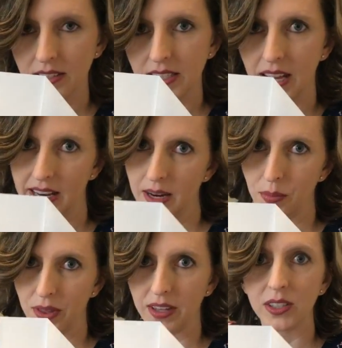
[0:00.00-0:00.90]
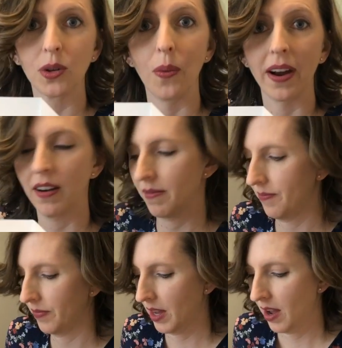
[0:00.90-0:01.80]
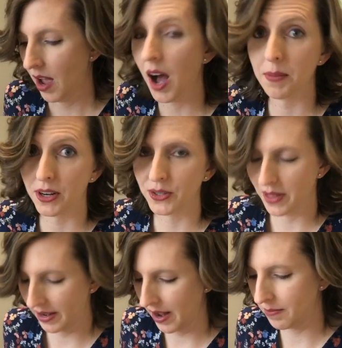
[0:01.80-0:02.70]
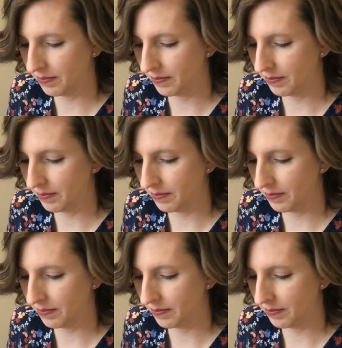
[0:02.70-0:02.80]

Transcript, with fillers: to end up with a square. I'm gonna do that now.